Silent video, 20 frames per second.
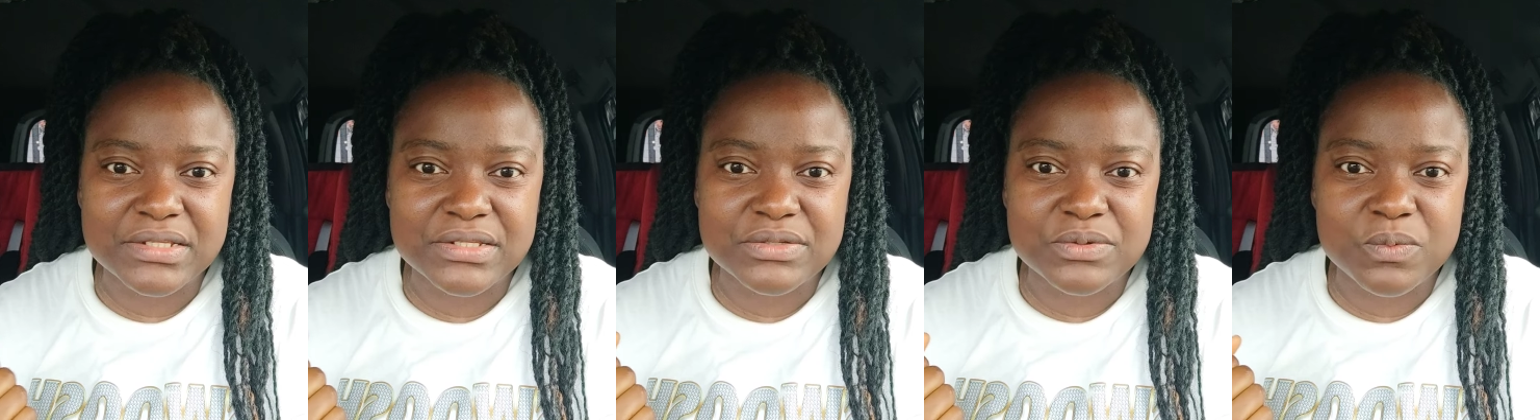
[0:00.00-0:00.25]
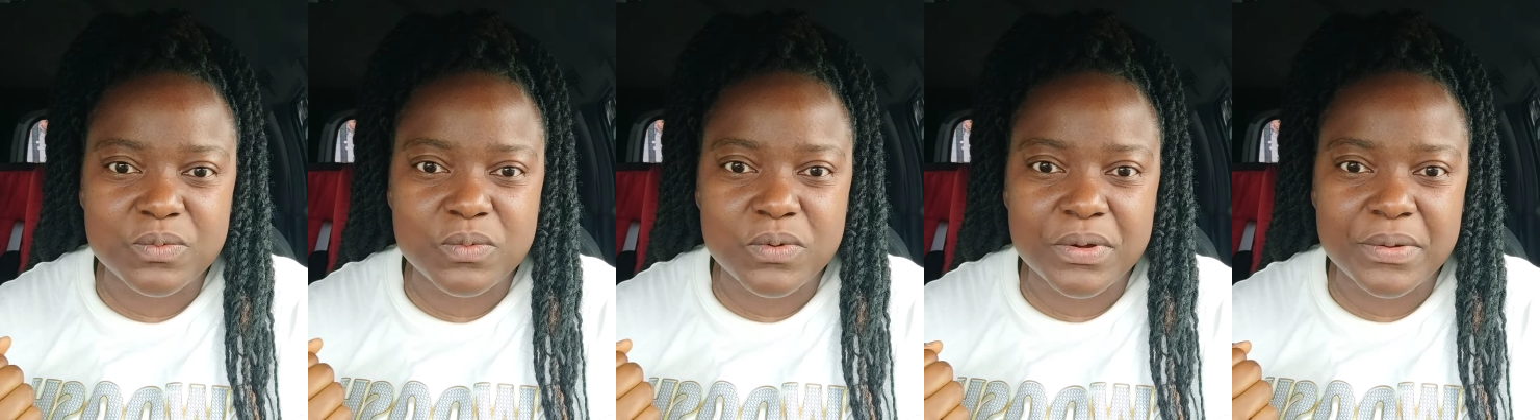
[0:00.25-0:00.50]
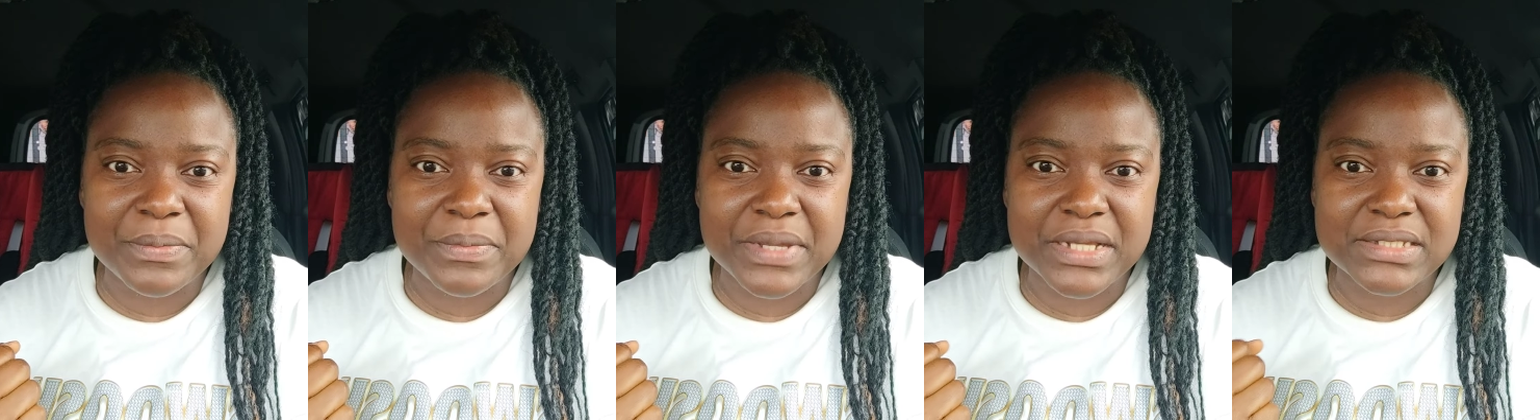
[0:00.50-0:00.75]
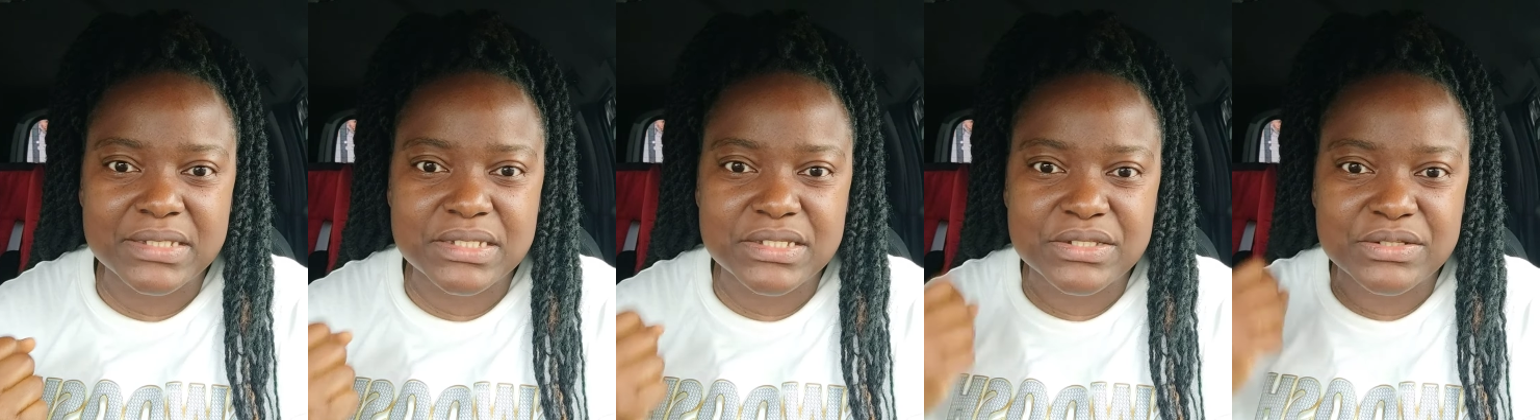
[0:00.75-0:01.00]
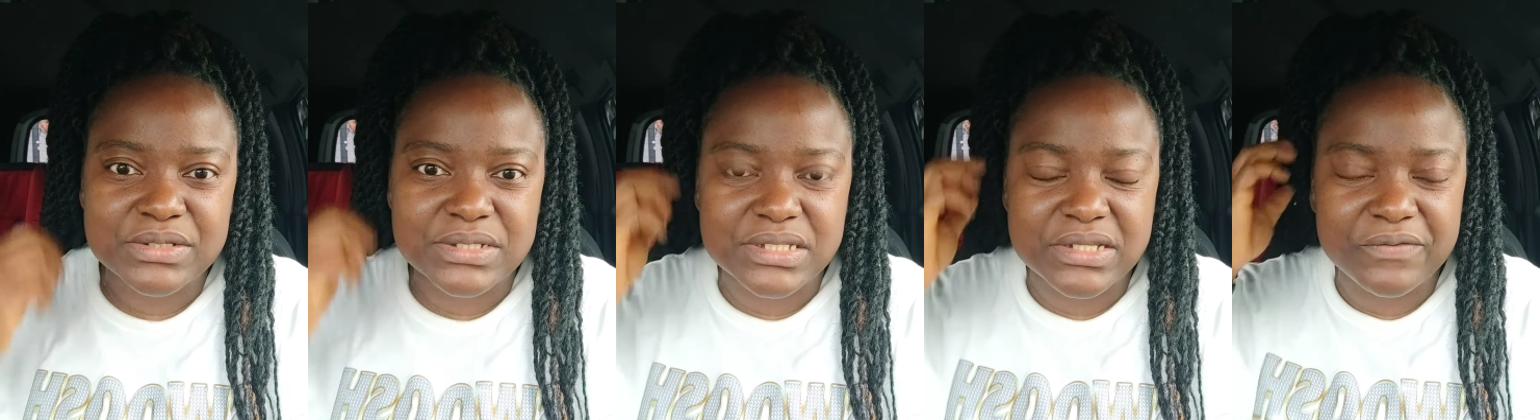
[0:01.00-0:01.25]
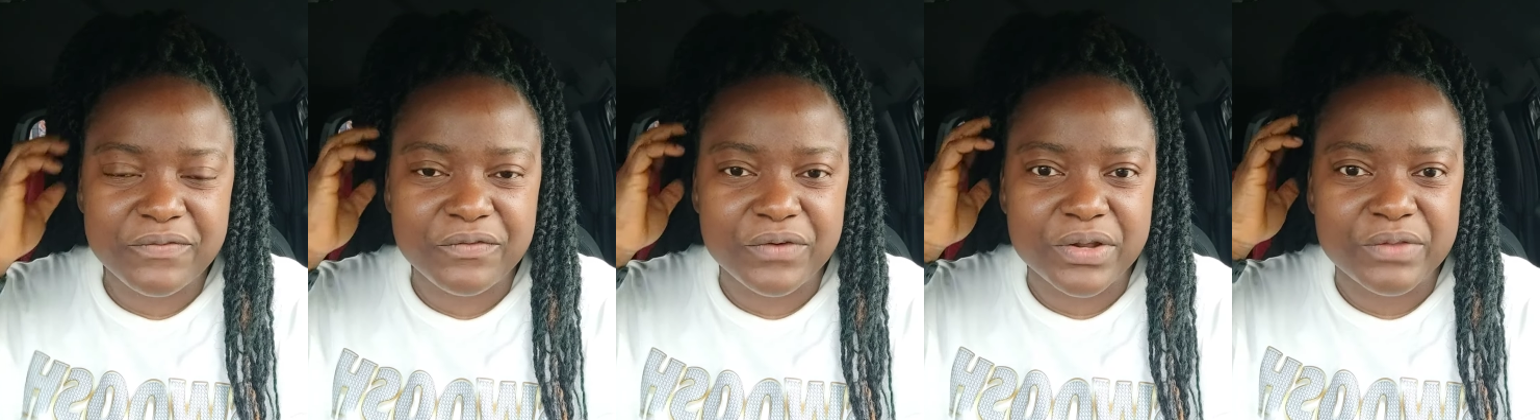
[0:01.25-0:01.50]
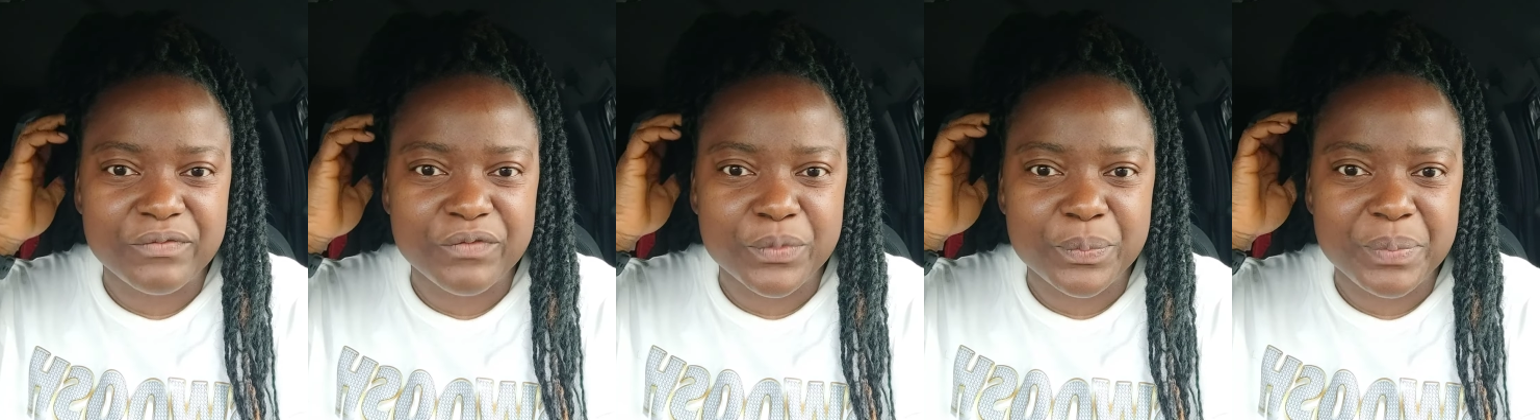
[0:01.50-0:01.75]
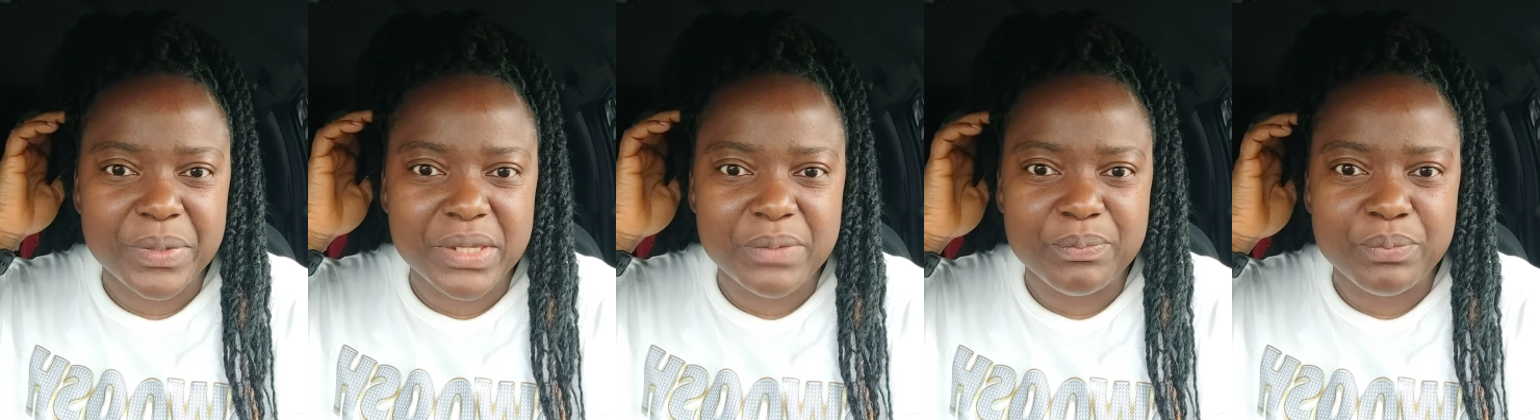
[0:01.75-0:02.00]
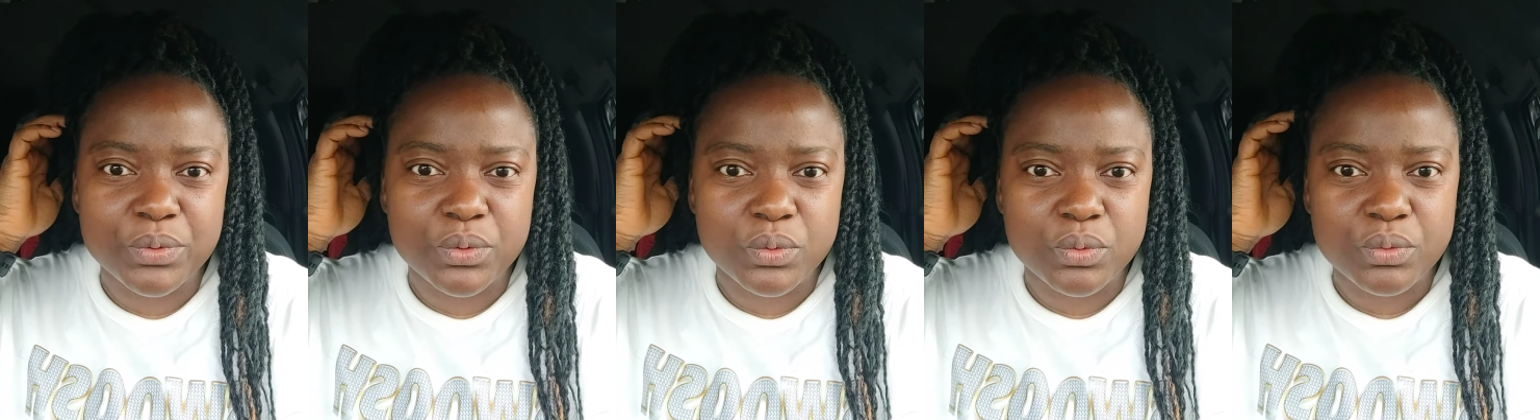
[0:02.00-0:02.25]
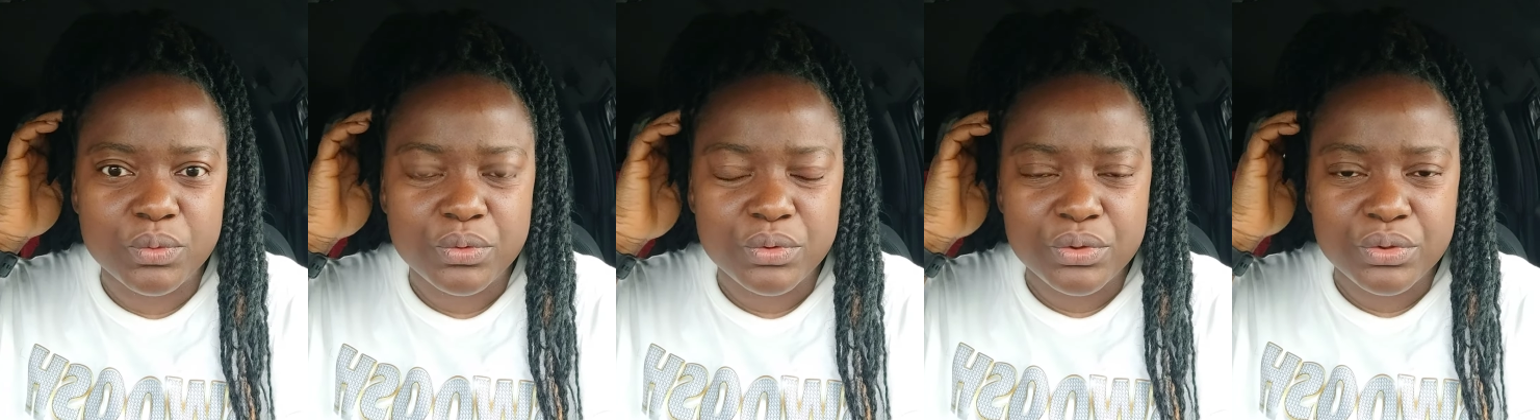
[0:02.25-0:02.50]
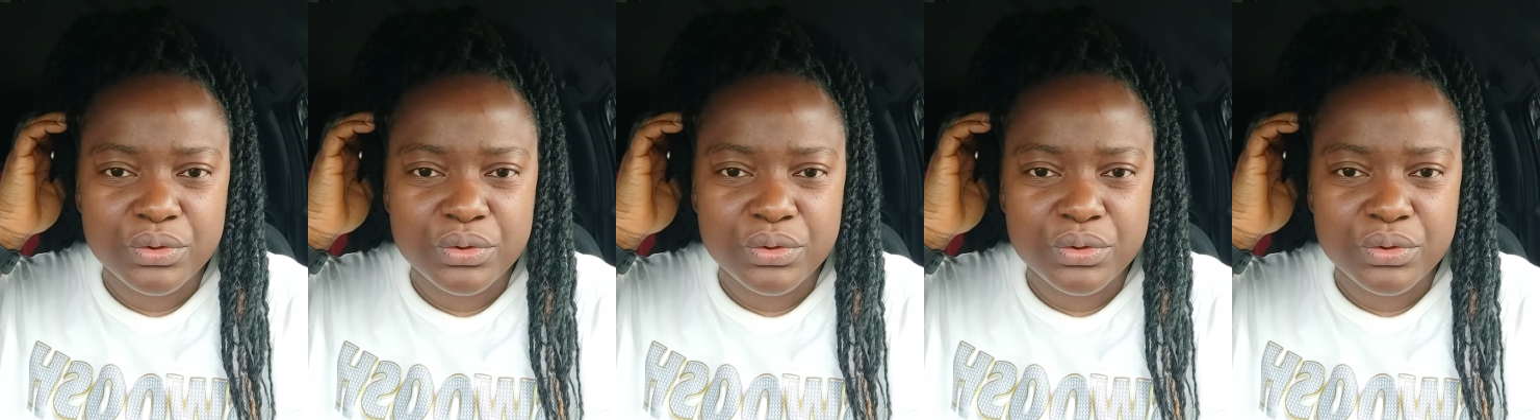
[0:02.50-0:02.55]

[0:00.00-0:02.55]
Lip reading: So what makes it so different for people